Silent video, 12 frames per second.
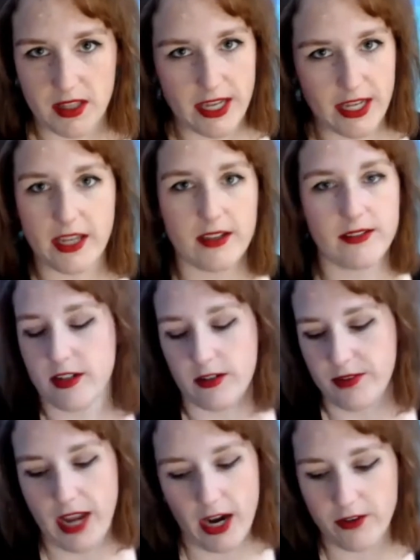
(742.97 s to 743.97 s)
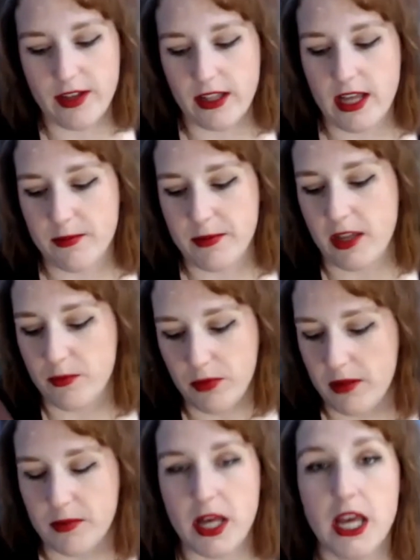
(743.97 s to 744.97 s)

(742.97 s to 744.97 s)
like hair fell out of my head, blah blah.